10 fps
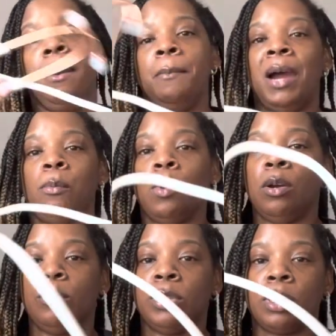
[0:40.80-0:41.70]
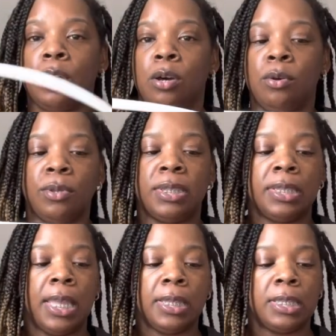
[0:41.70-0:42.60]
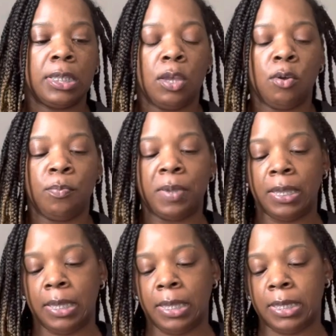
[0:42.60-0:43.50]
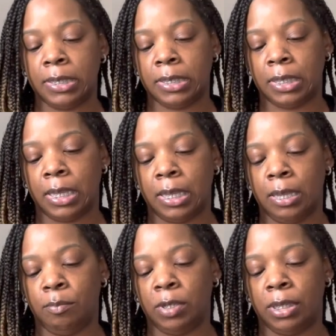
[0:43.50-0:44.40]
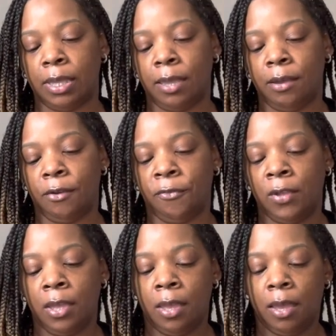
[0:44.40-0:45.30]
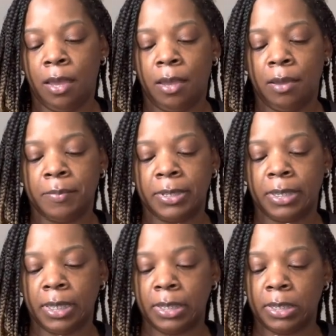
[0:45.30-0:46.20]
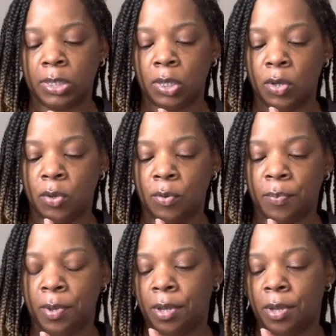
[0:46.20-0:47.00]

my rose gold stethoscope. It is the MDF stethoscope.